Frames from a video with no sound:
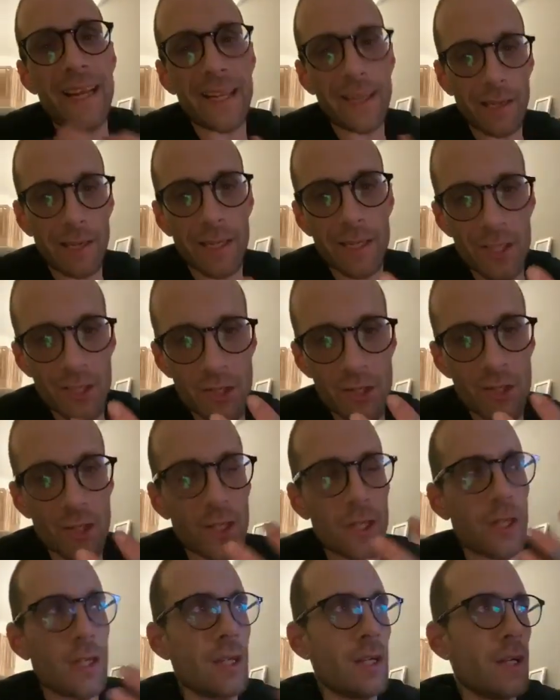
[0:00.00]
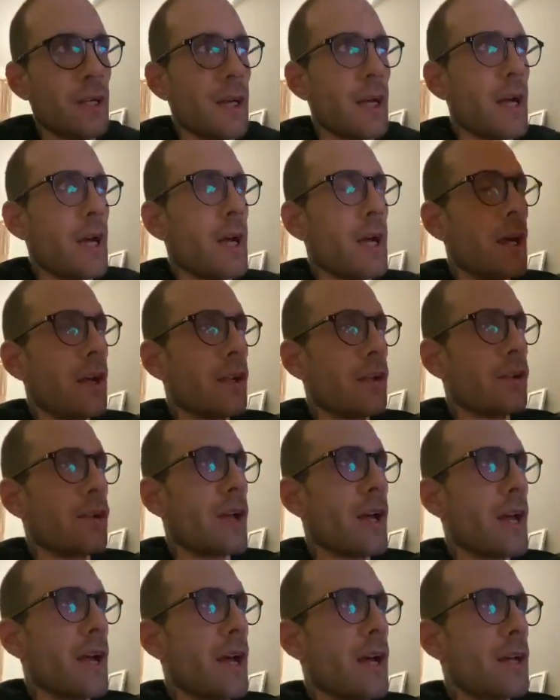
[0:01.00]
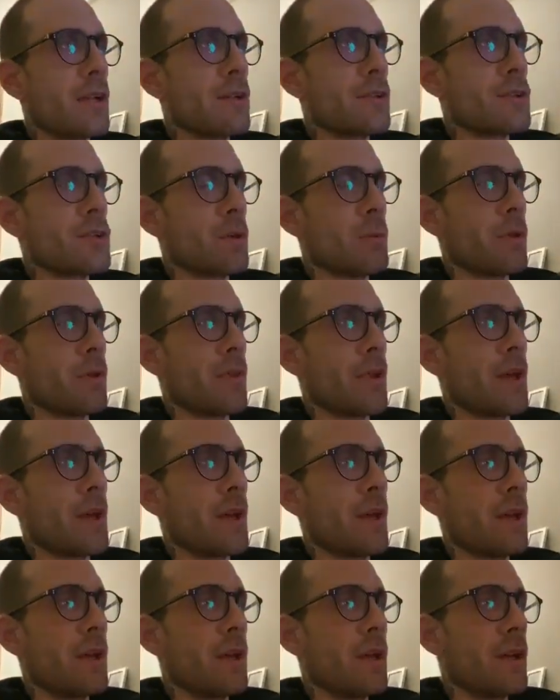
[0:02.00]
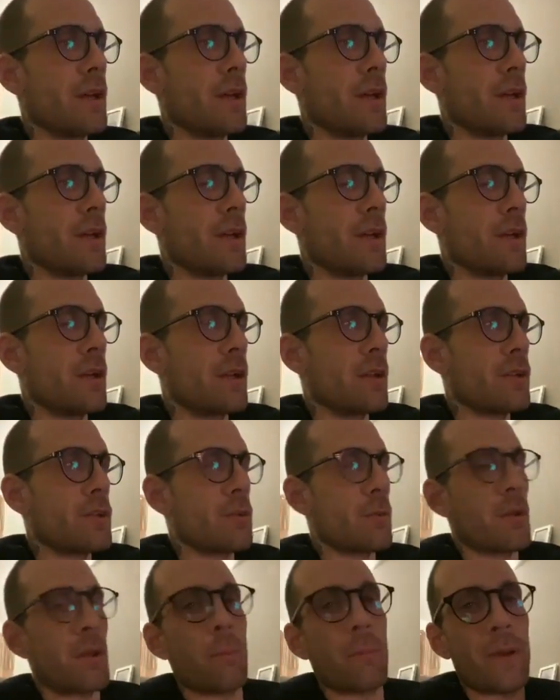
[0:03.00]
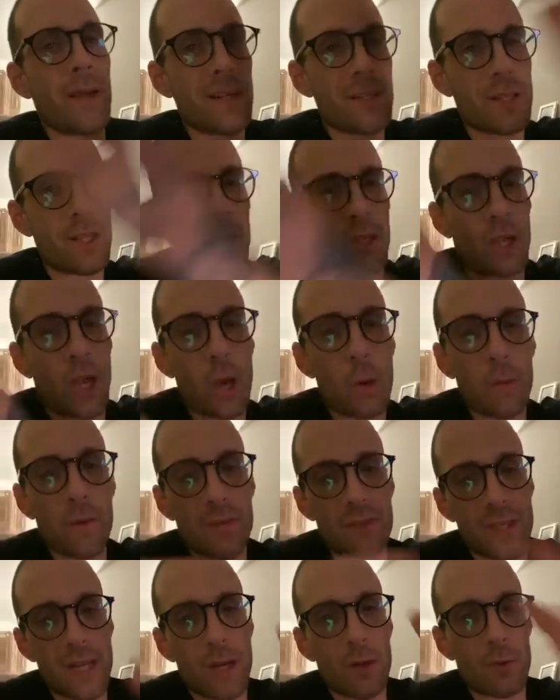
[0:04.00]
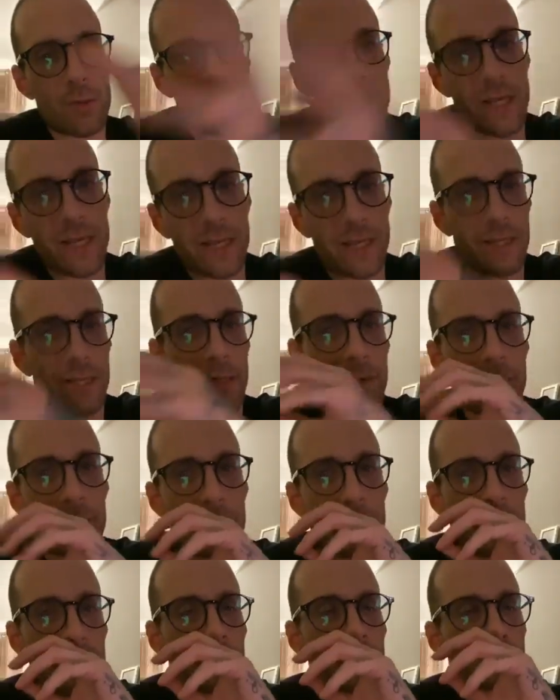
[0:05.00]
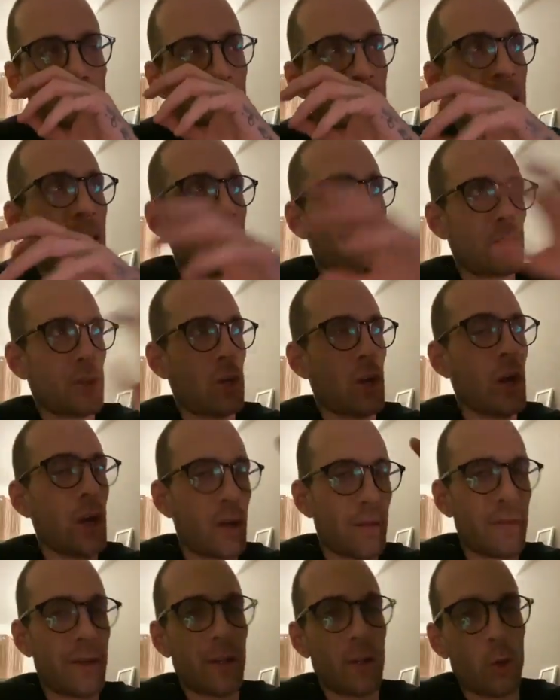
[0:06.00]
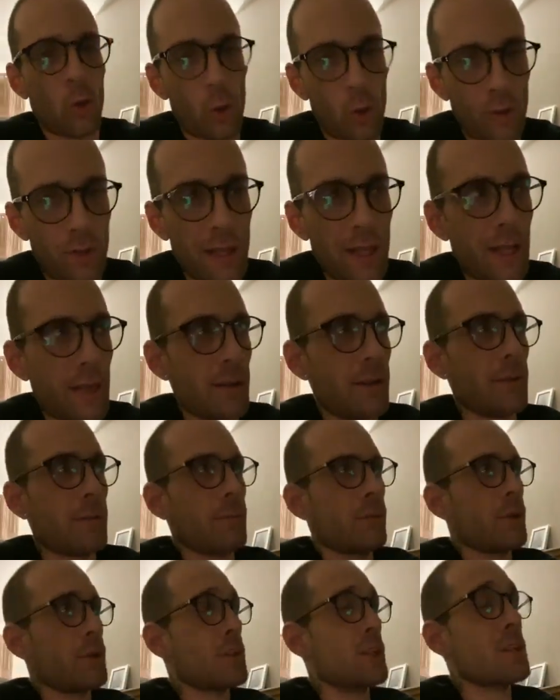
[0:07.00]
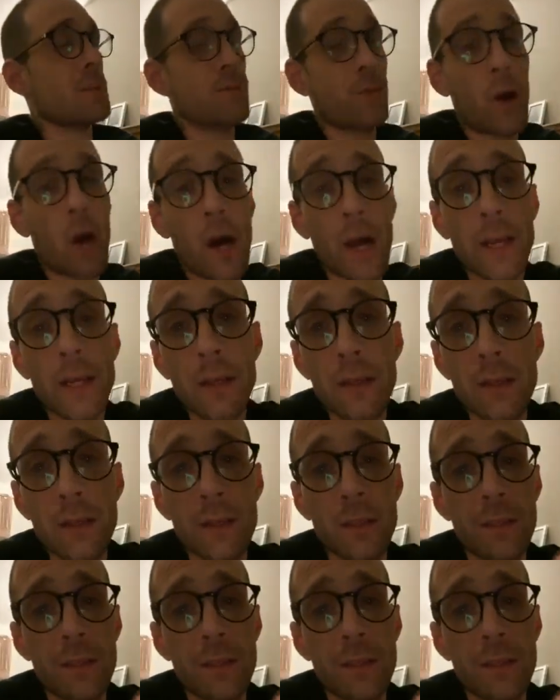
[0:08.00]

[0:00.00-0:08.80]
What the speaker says: English and some of the bits that go with Celtic, I have to kind of ignore that, which is fine.